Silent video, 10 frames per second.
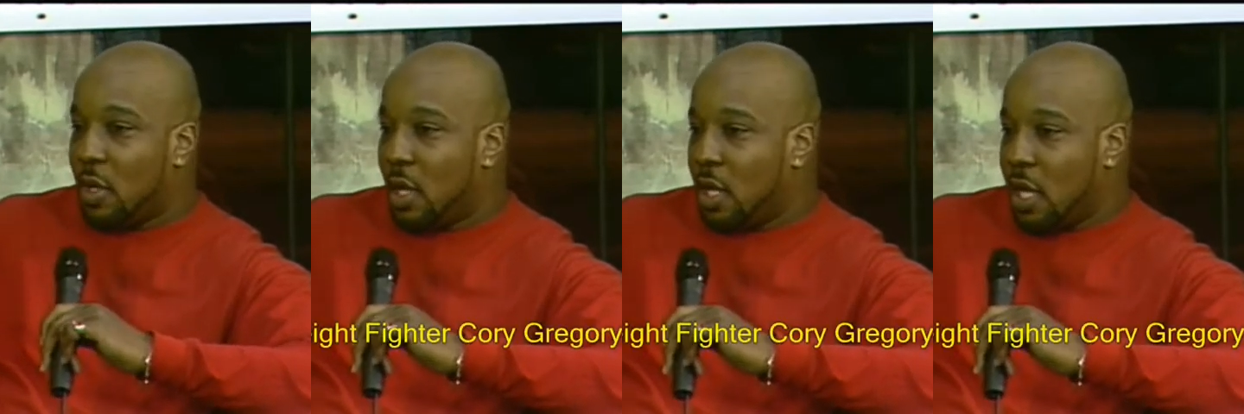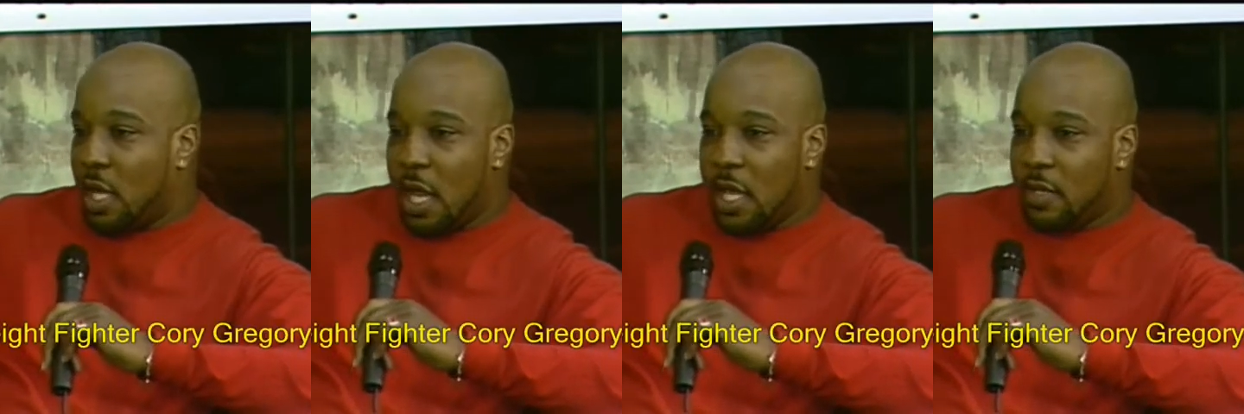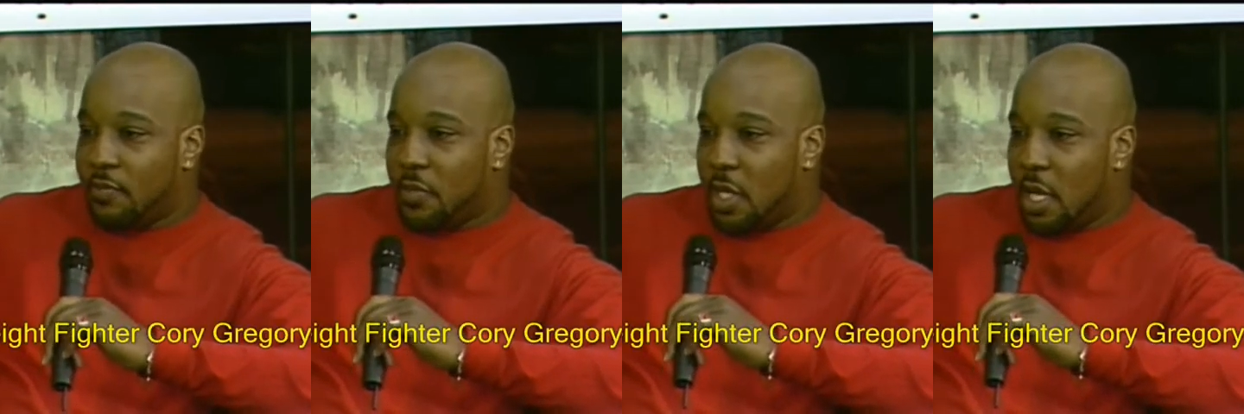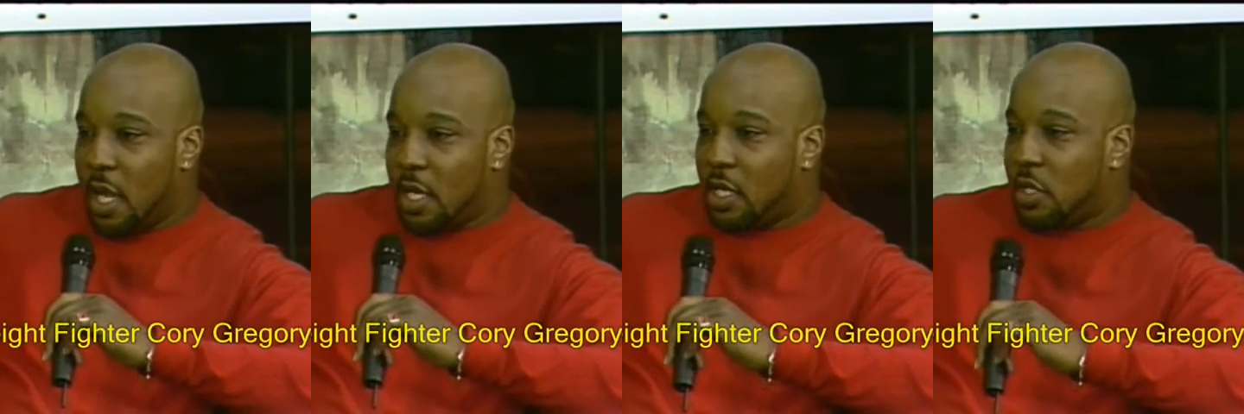Right. It ain't it
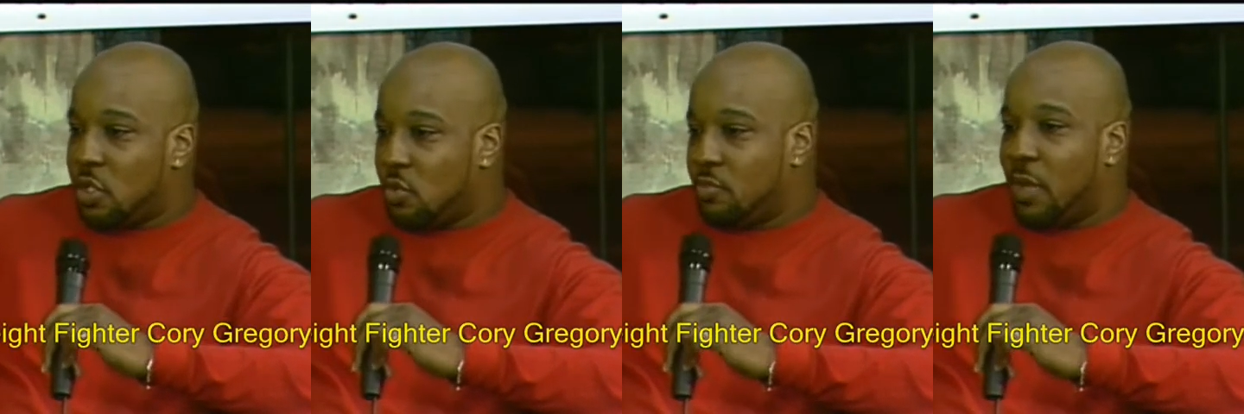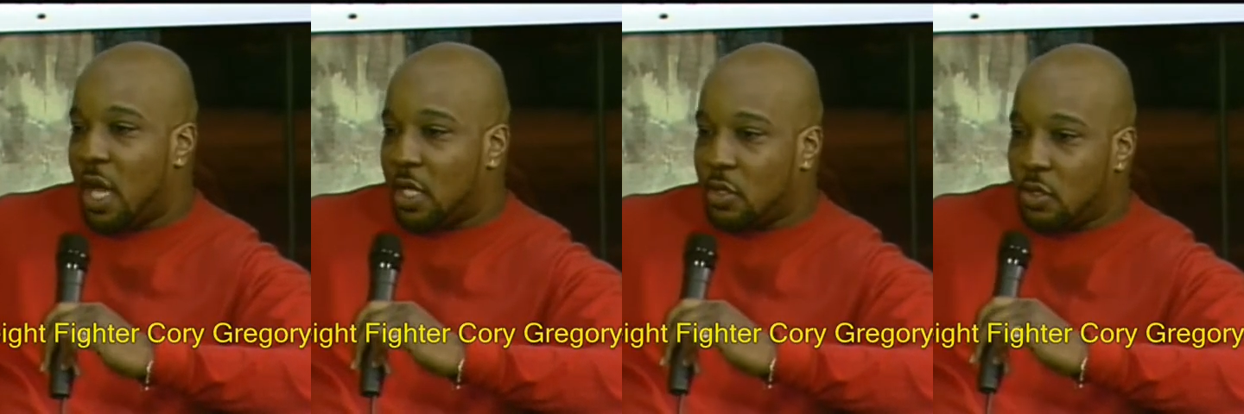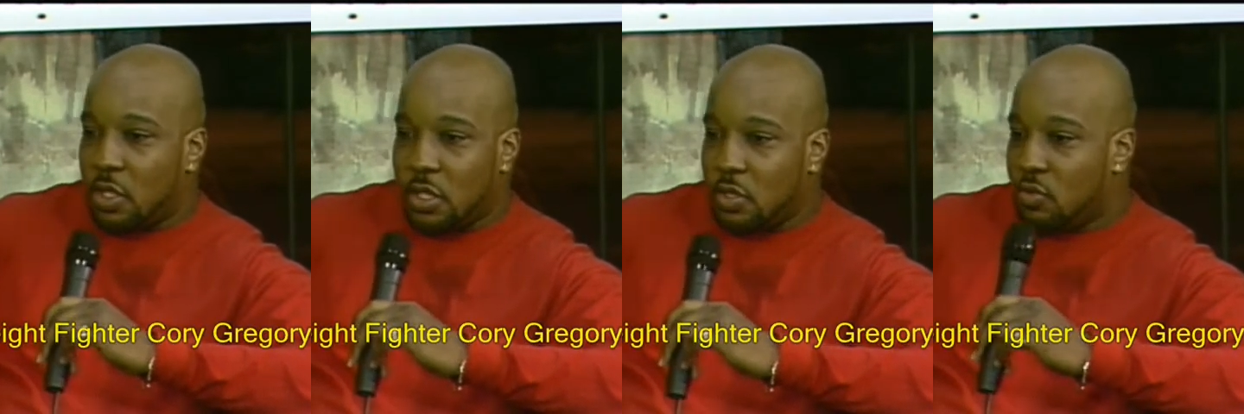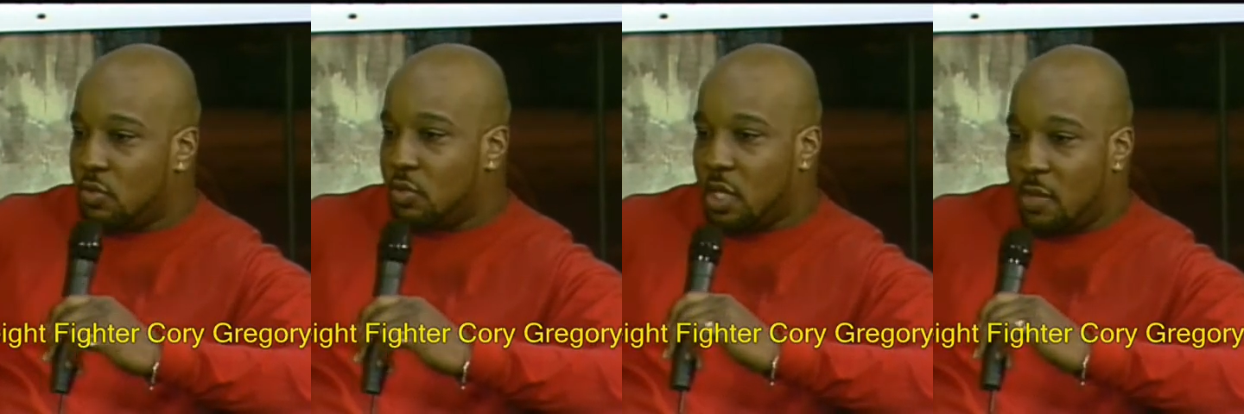ain't cause you box or cause you
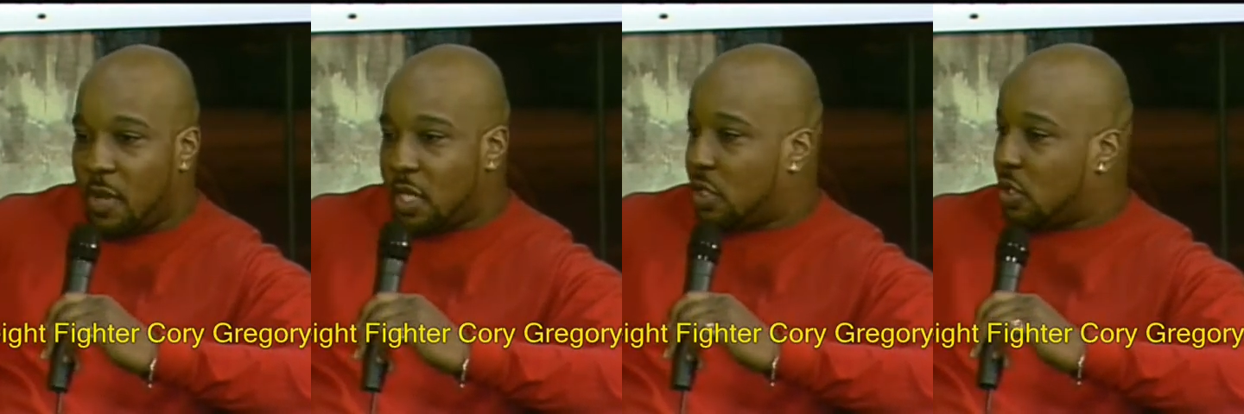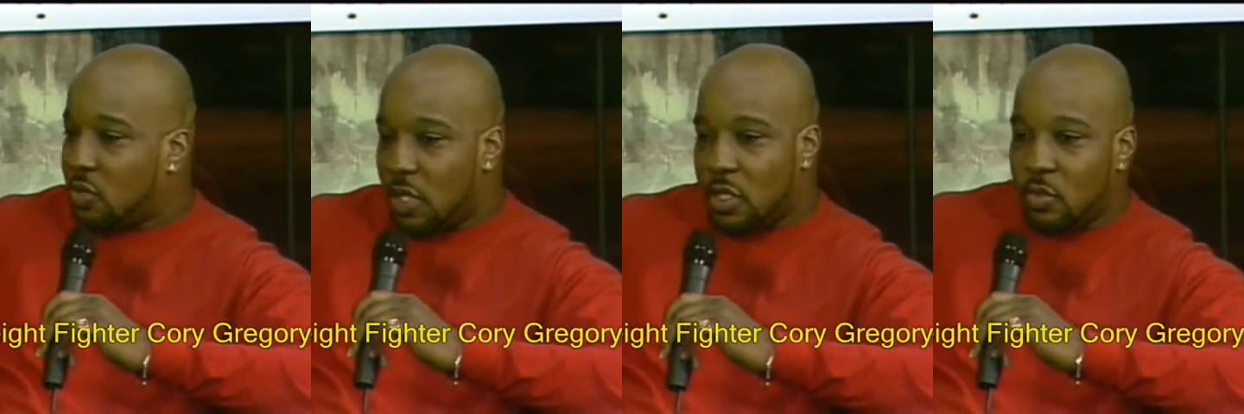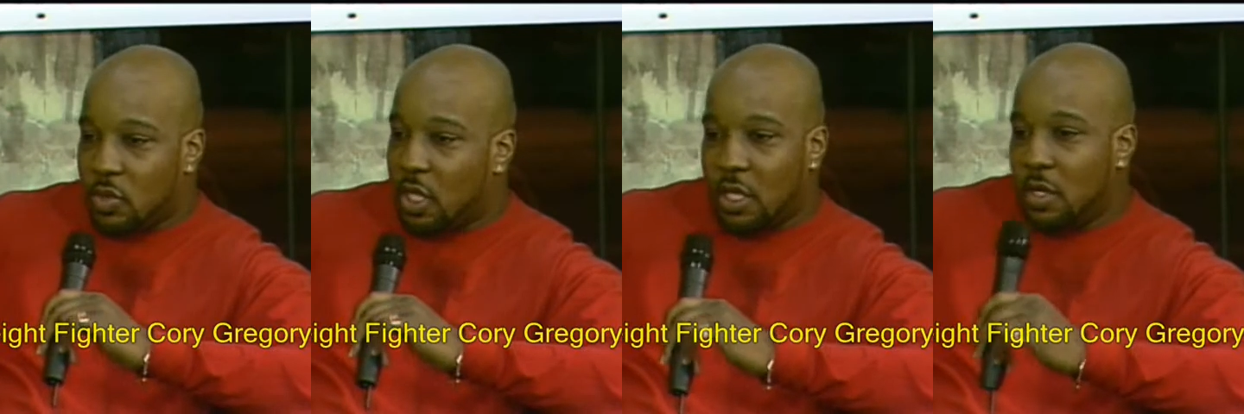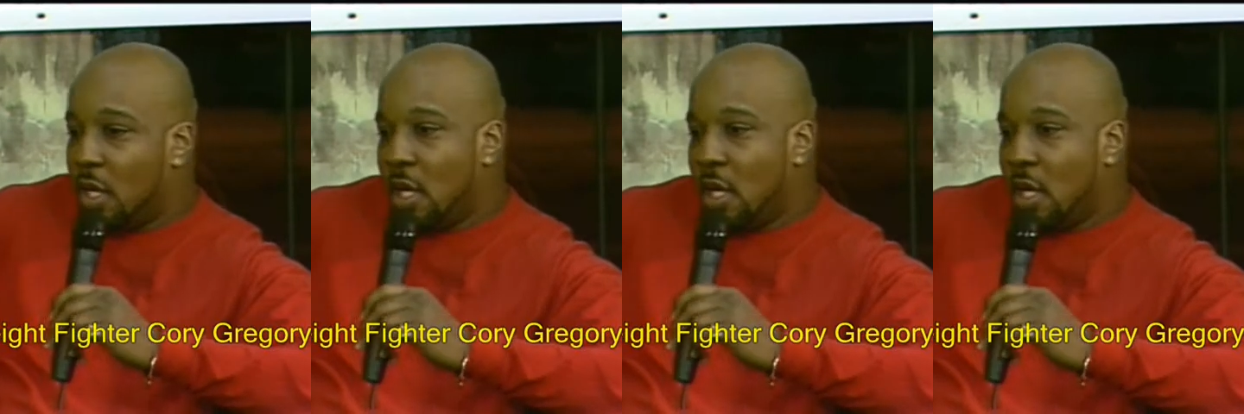come out the streets you tough.